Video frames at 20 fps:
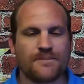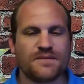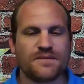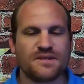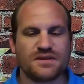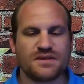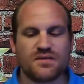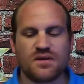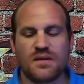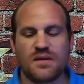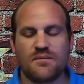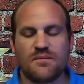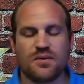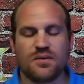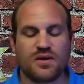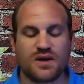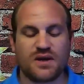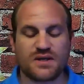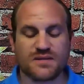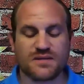It's still gotten
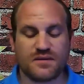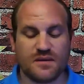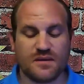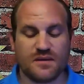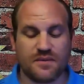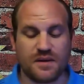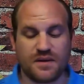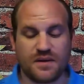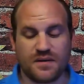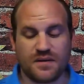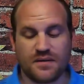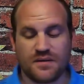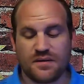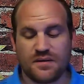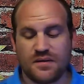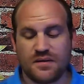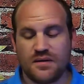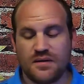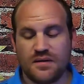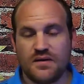progressively better.
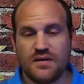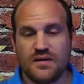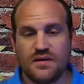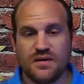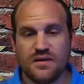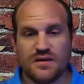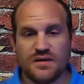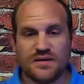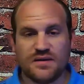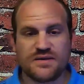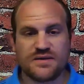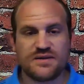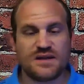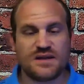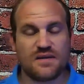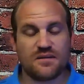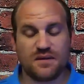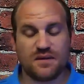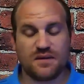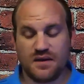It's
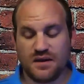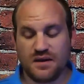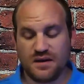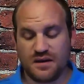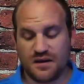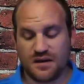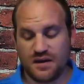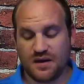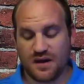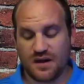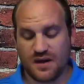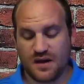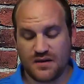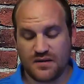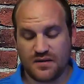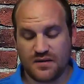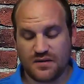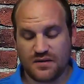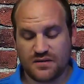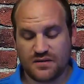definitely leaning a
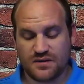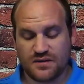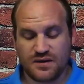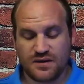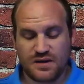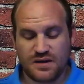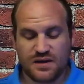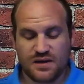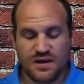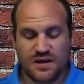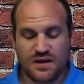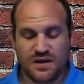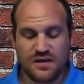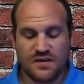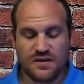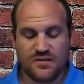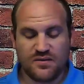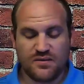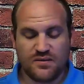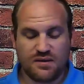lot closer to that
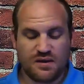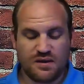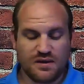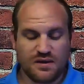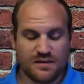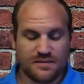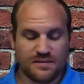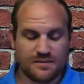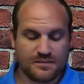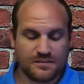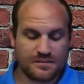93 rating.